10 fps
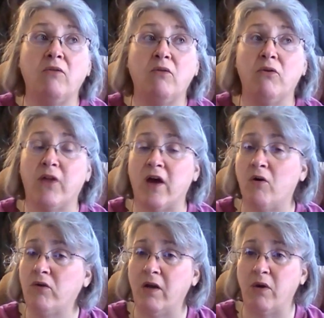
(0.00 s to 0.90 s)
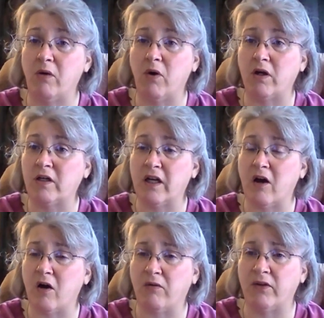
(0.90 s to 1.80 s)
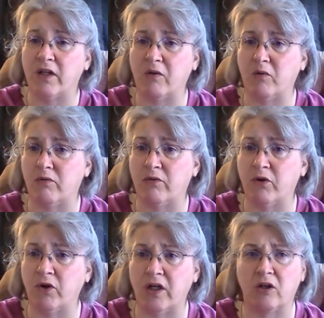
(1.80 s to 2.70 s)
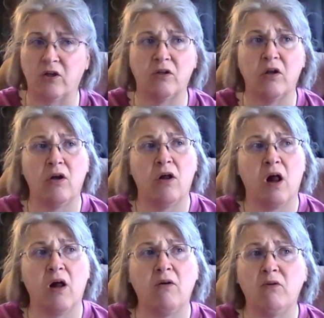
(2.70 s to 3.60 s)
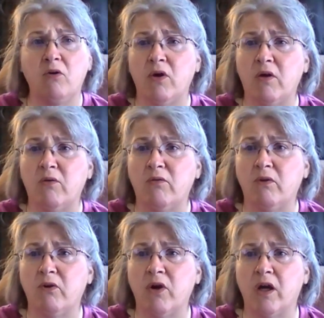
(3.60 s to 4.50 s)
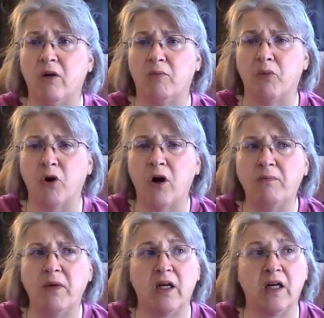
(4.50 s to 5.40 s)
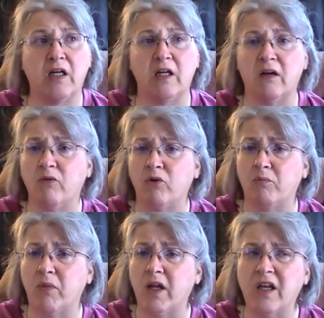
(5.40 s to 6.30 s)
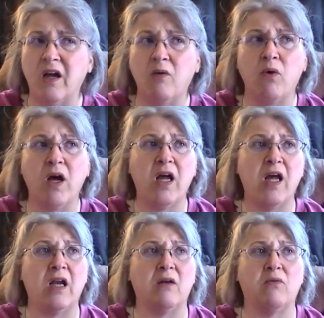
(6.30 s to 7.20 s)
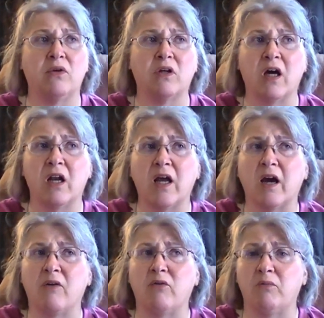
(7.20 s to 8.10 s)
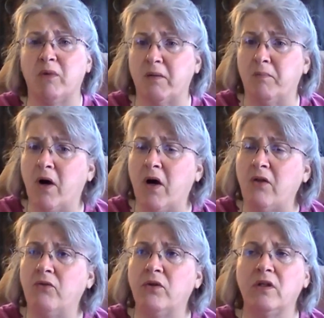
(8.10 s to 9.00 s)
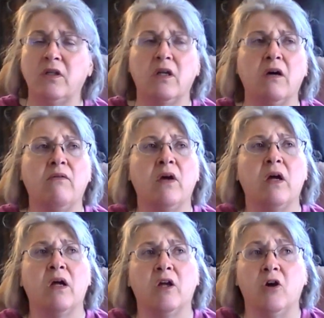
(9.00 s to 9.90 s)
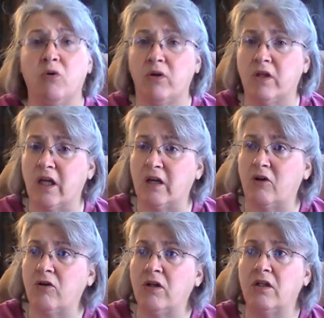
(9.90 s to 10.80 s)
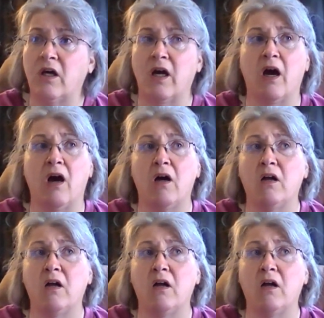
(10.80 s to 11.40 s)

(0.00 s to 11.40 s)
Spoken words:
know, that whole day when he walked in that office, he was very just, I don't know, he was very abrupt, and he'd never been that way, and it was kind of like I was a big bother and stuff. You know, and thank goodness and